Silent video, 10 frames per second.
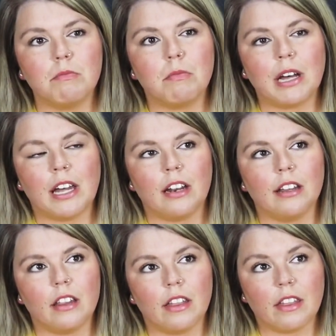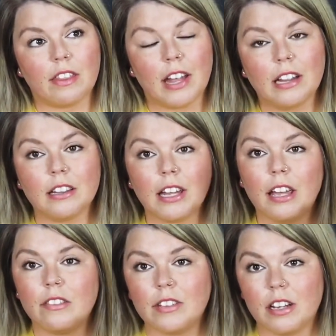but they
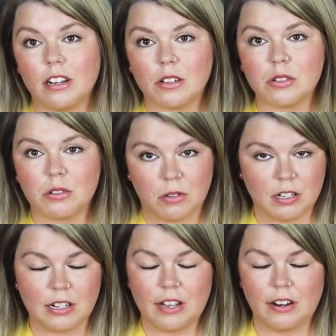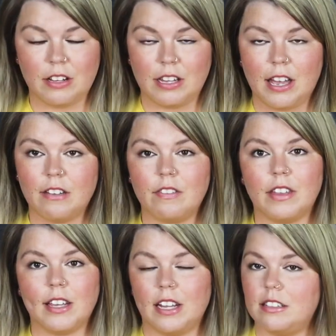lived an extraordinary life. They
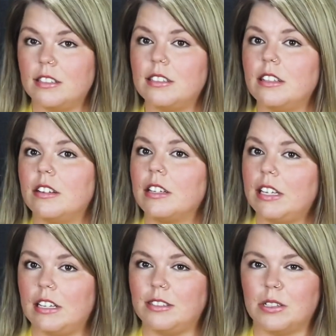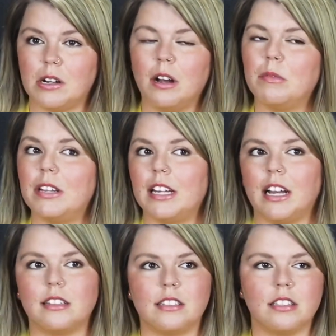got to see their kids grow up. They
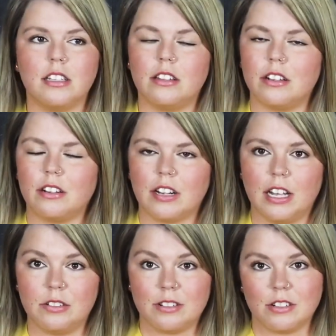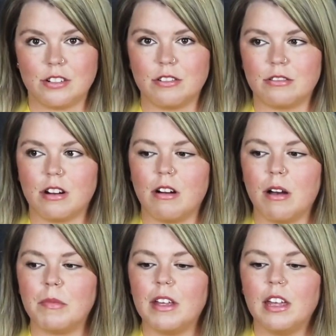got to see their grandchildren grow
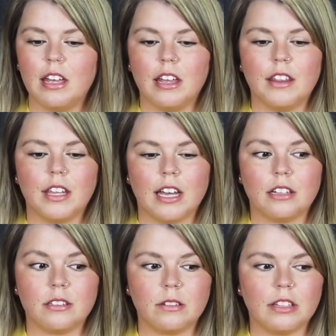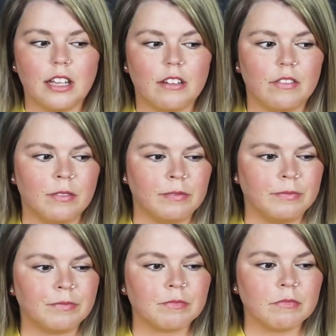up. They got to live
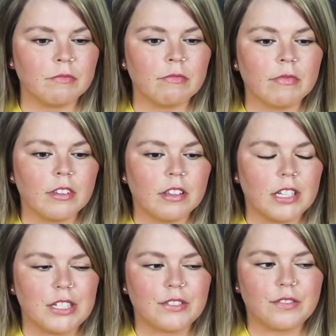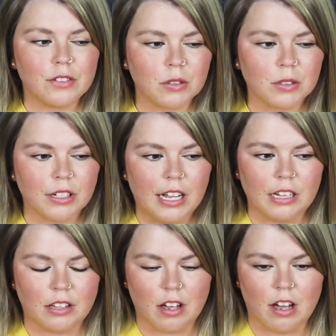these full
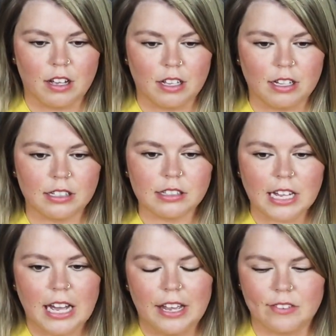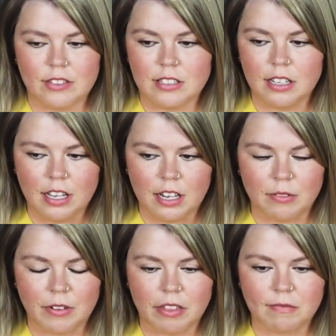and long lives. And
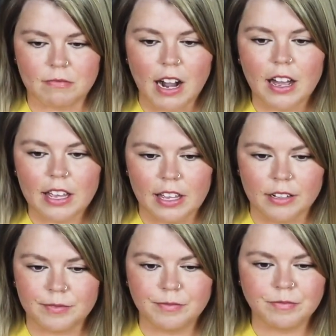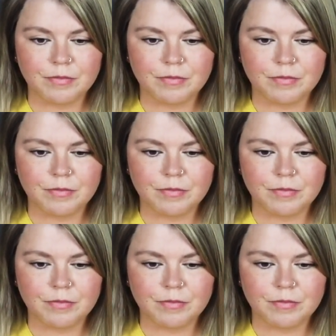with Ryan,